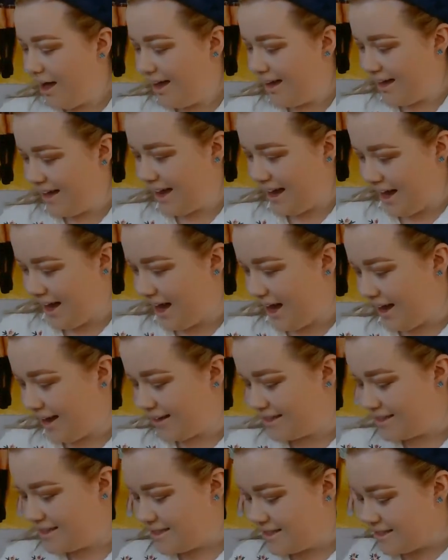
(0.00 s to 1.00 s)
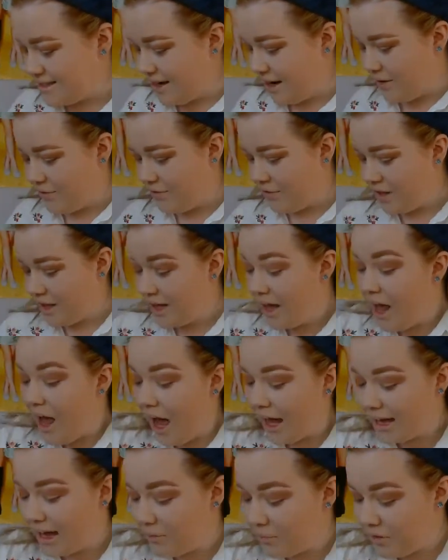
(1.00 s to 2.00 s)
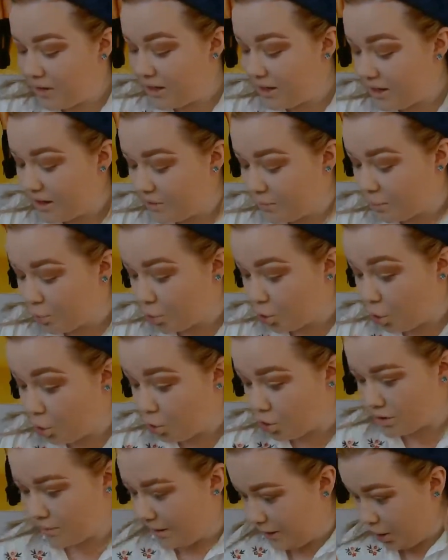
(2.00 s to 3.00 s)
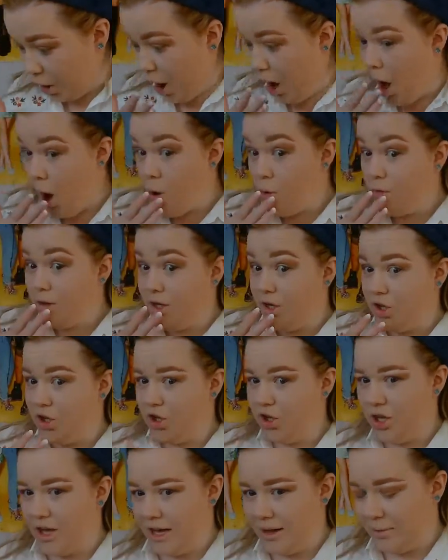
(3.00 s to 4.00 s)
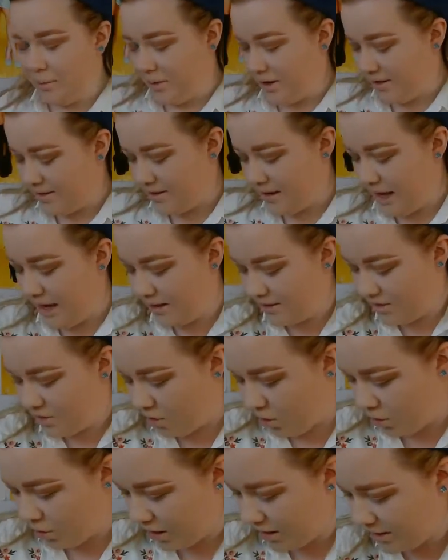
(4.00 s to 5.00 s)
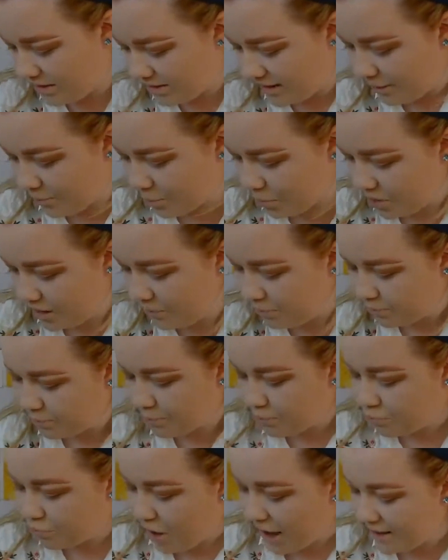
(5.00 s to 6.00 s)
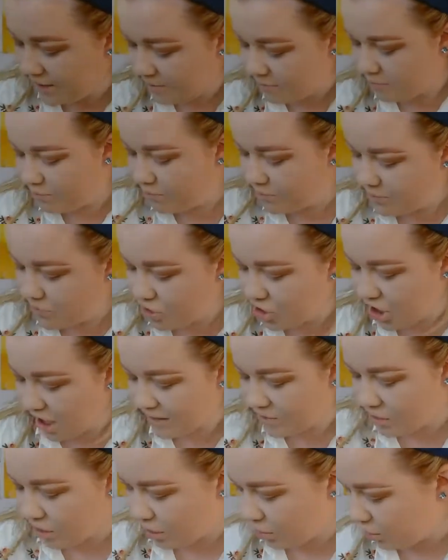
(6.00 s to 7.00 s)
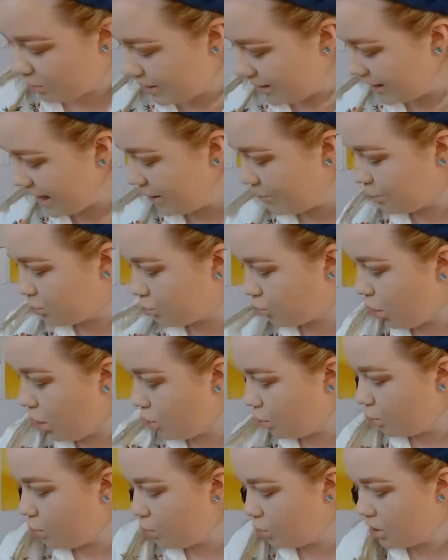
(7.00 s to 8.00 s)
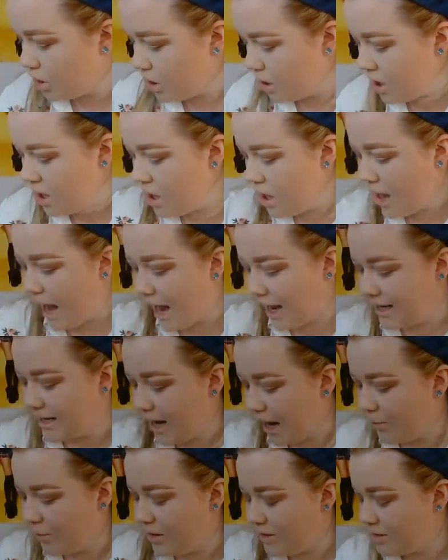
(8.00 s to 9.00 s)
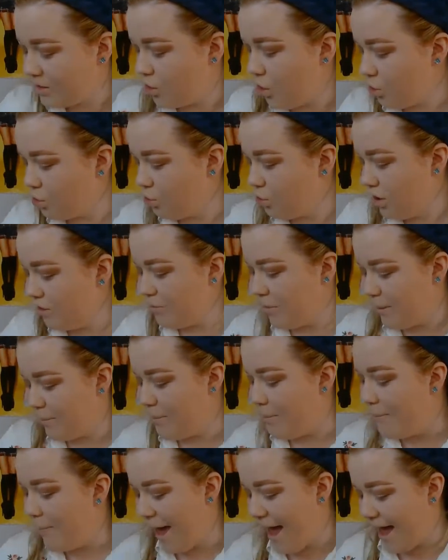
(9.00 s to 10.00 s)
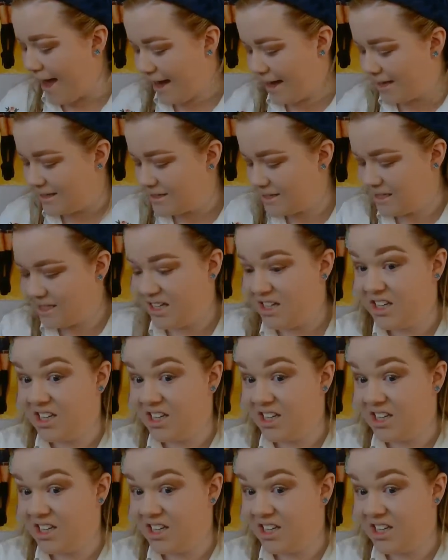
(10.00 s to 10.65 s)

Yes, that. I keep thinking it's blood. I'm like, holy shit, but it's not. It's that bloody red shadow. It broke, and now it's gone all over my bed.